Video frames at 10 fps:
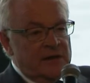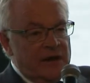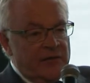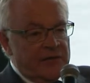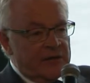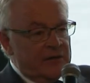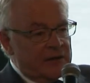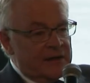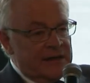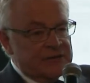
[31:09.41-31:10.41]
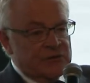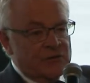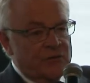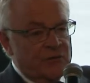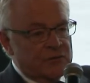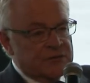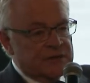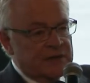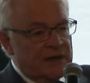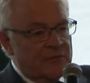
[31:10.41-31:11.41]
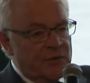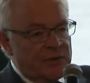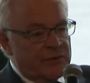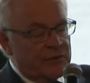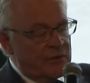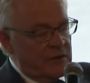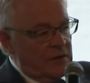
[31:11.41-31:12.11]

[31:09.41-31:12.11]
are on a collision course, with